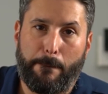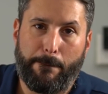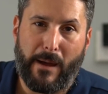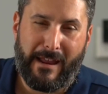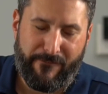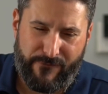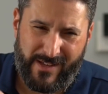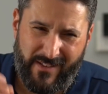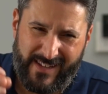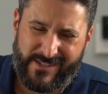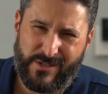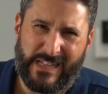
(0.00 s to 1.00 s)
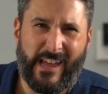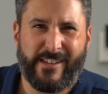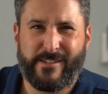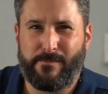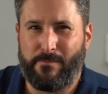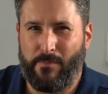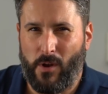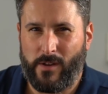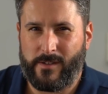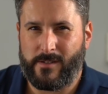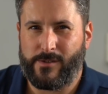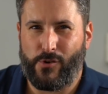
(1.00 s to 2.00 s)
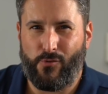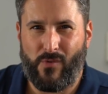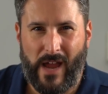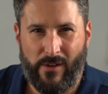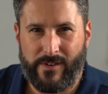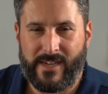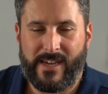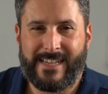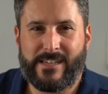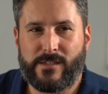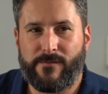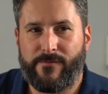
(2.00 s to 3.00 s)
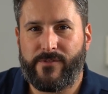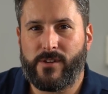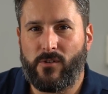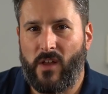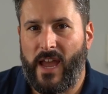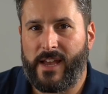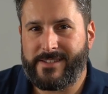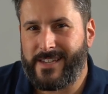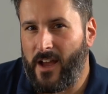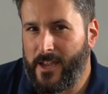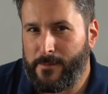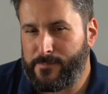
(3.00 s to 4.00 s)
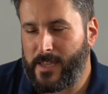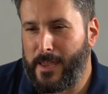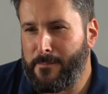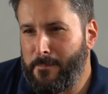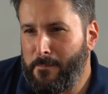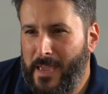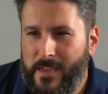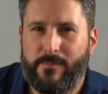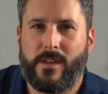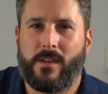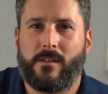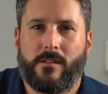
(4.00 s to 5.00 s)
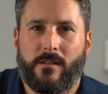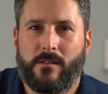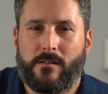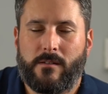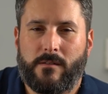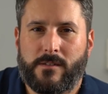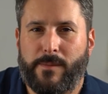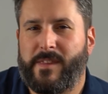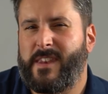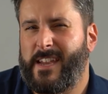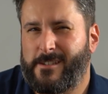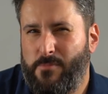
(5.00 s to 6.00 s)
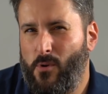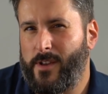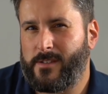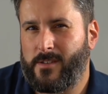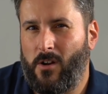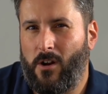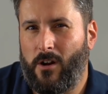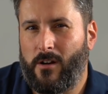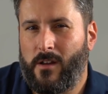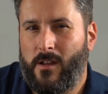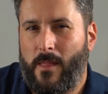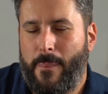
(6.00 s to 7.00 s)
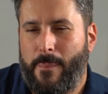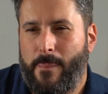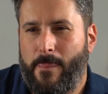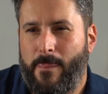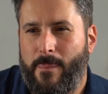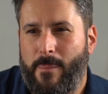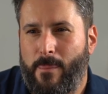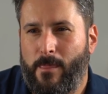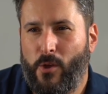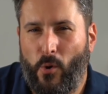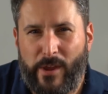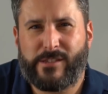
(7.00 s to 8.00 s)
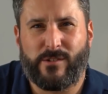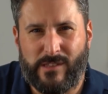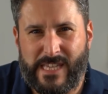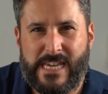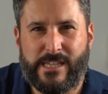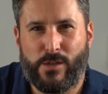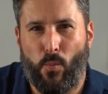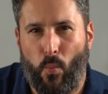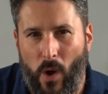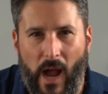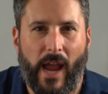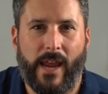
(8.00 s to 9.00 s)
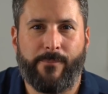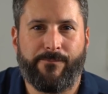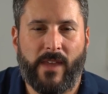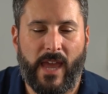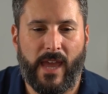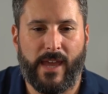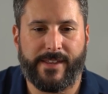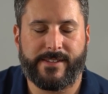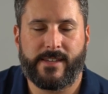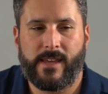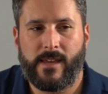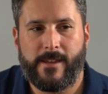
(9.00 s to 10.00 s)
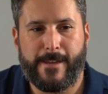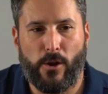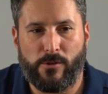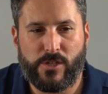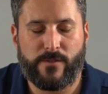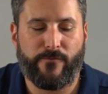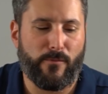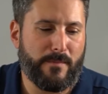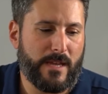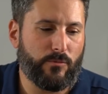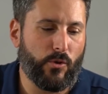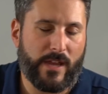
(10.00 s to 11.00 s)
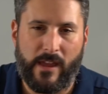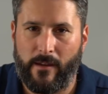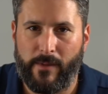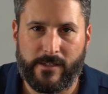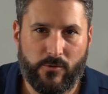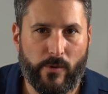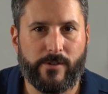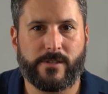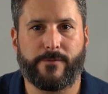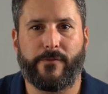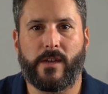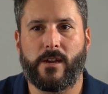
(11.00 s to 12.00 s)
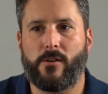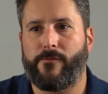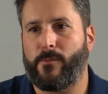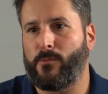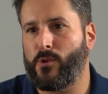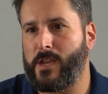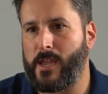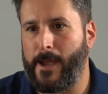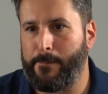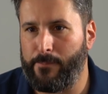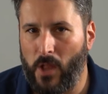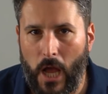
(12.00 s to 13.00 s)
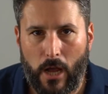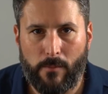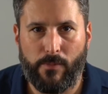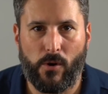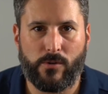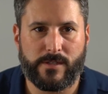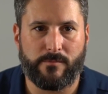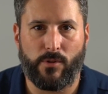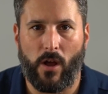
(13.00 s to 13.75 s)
but I feel like there's less buzz around it. It doesn't feel as hyped, and maybe some of the next points are going to lead to why. And, just for me, looking at my Twitter sphere, from looking at blog posts and